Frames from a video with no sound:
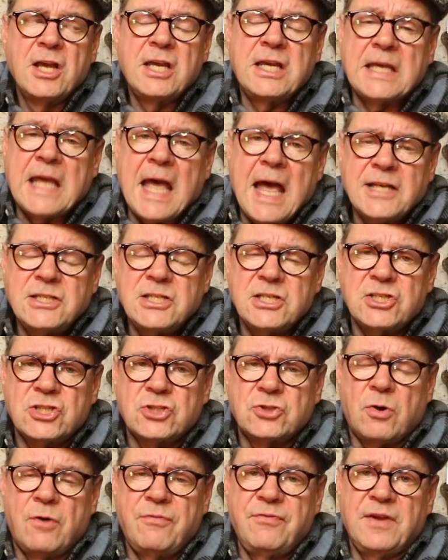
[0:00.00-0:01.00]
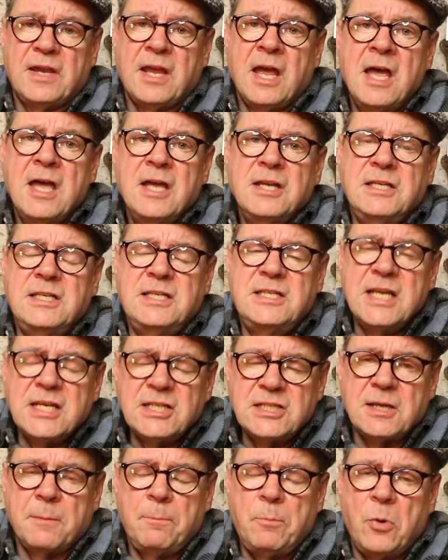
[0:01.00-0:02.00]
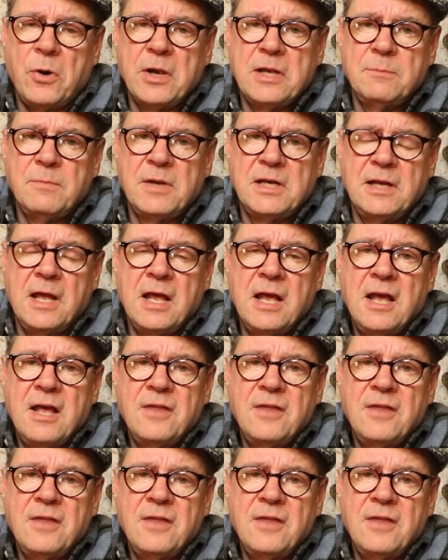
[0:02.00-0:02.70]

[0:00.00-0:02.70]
catastrophic disappointment